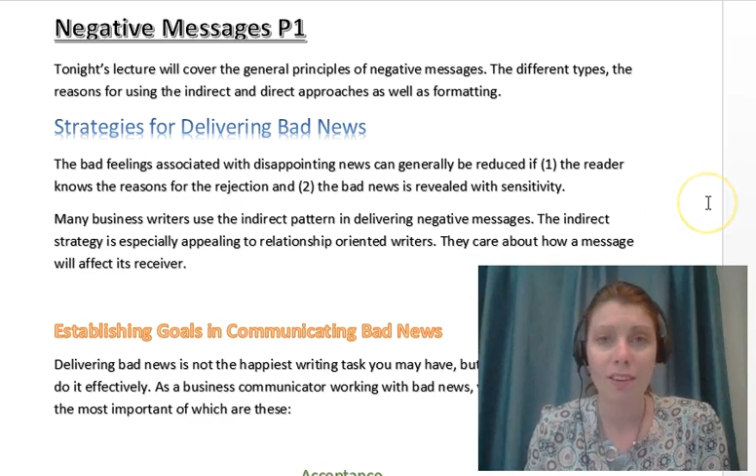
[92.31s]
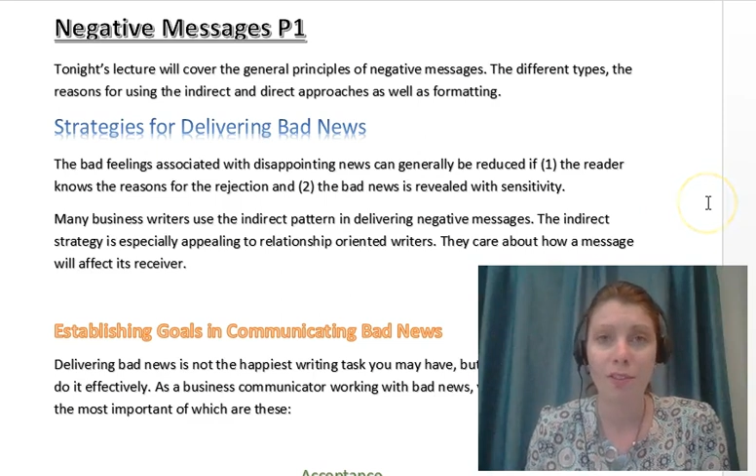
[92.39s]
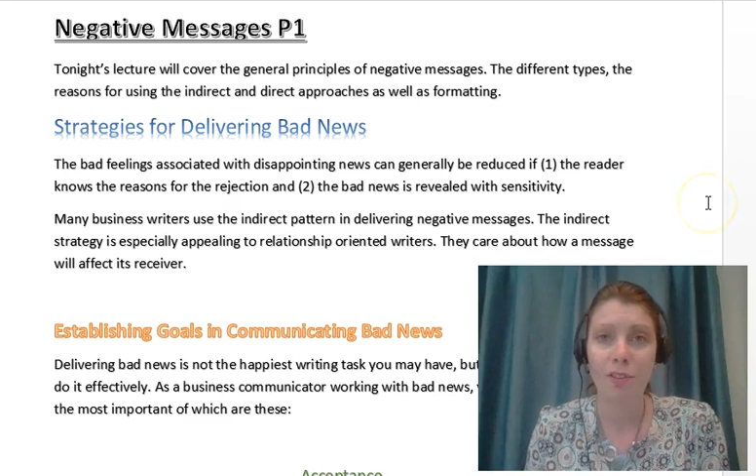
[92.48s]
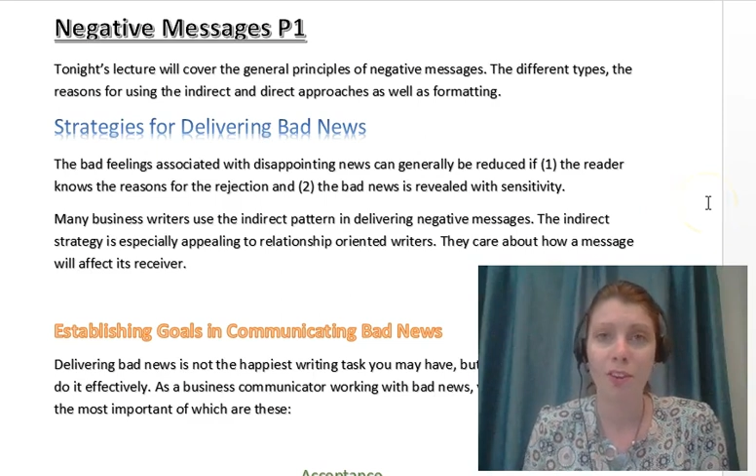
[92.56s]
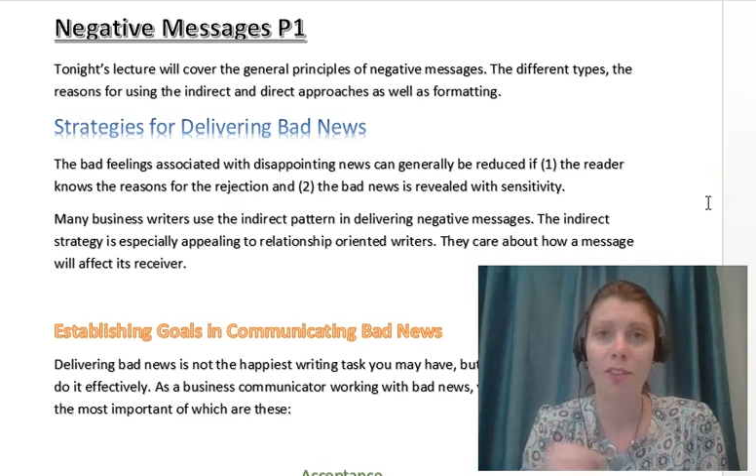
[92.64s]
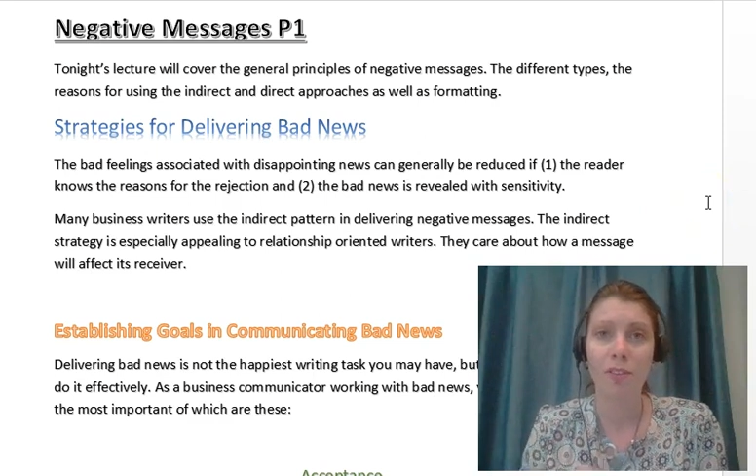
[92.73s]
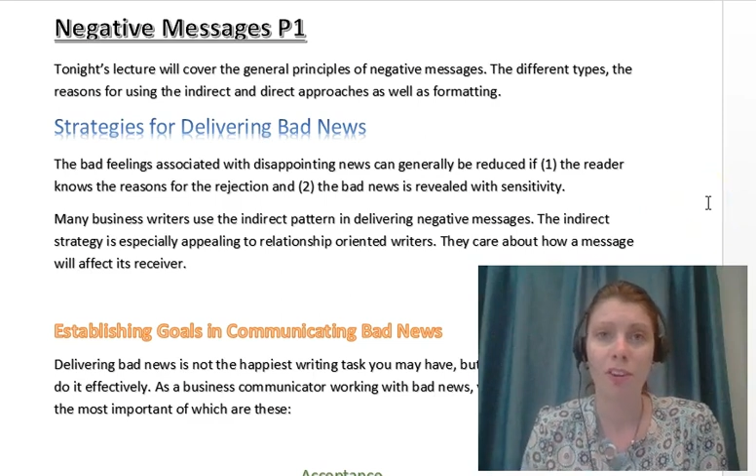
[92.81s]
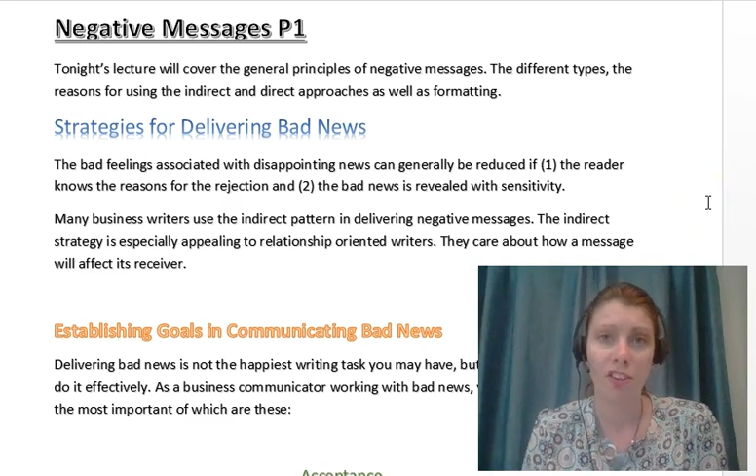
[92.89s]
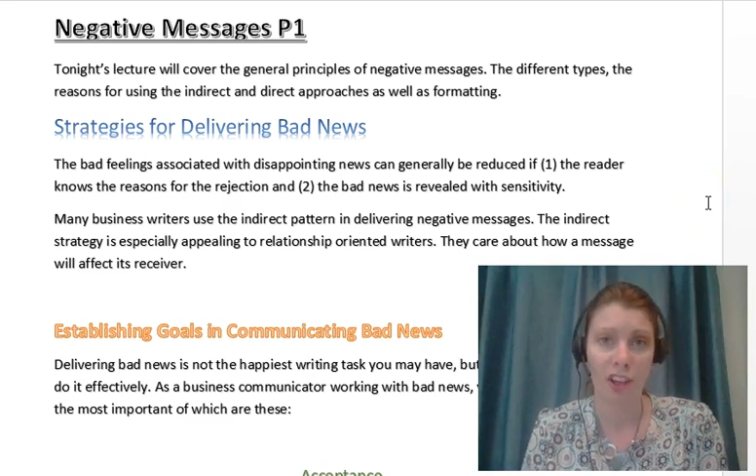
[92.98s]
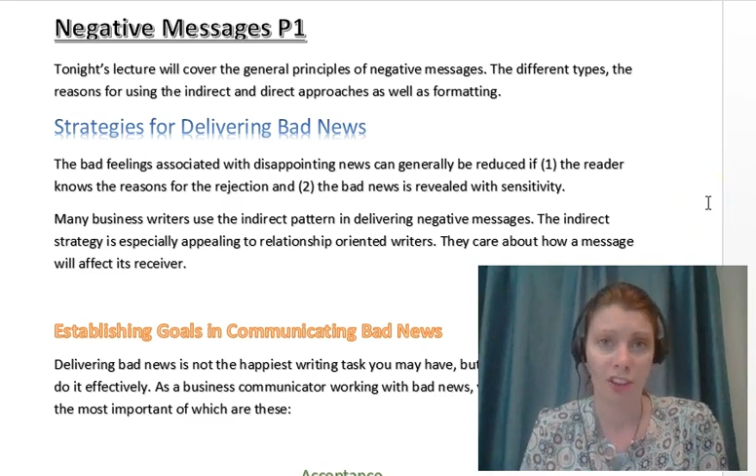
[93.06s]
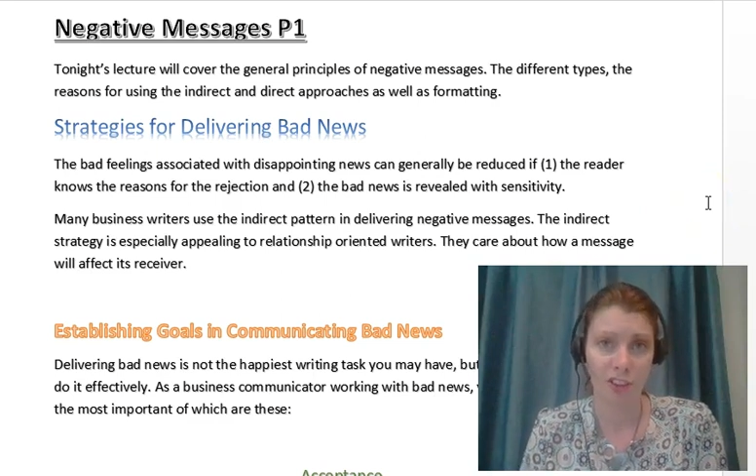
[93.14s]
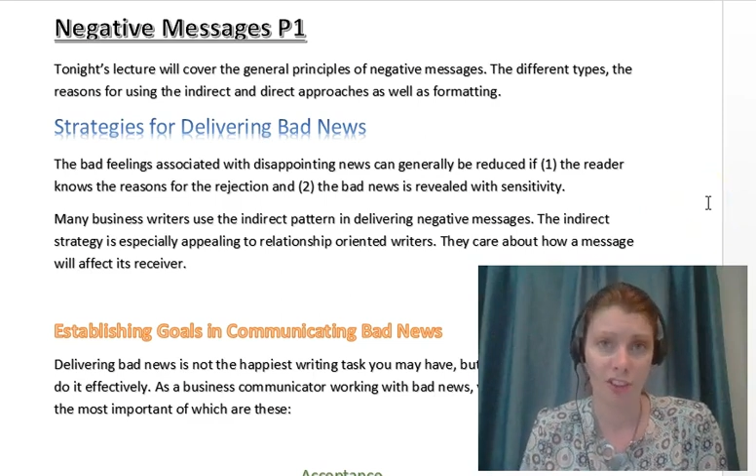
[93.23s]
for the
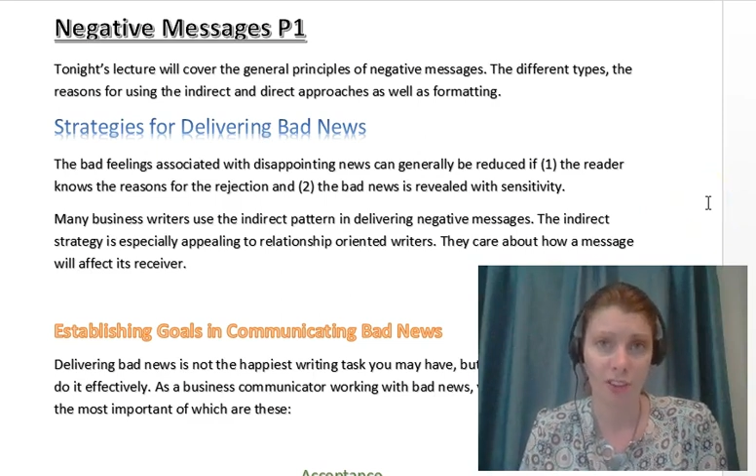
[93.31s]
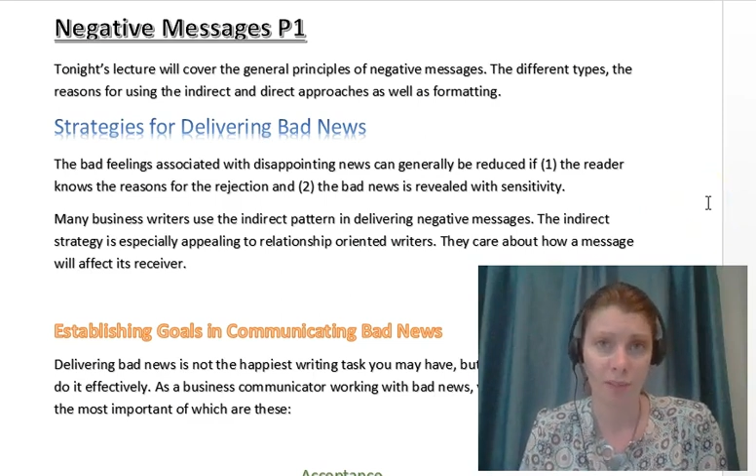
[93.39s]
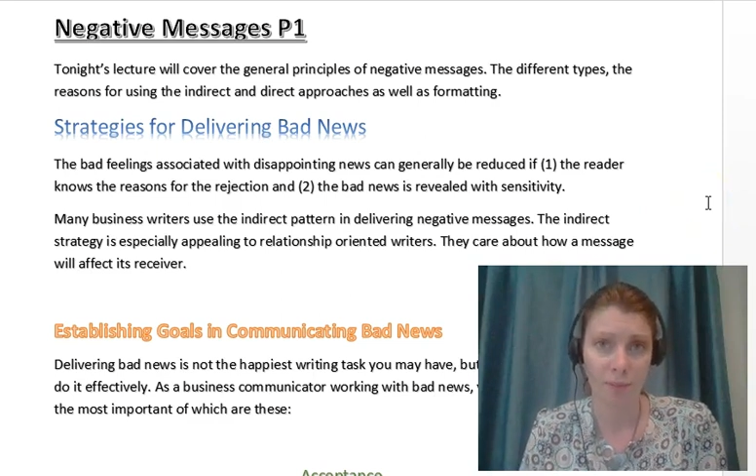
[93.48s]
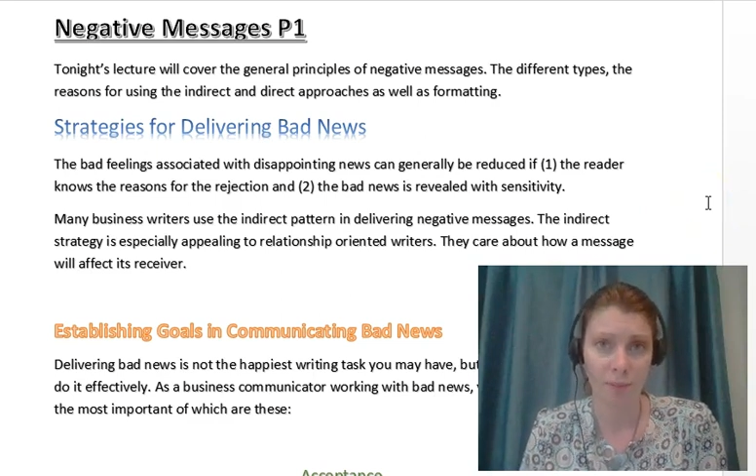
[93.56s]
rejection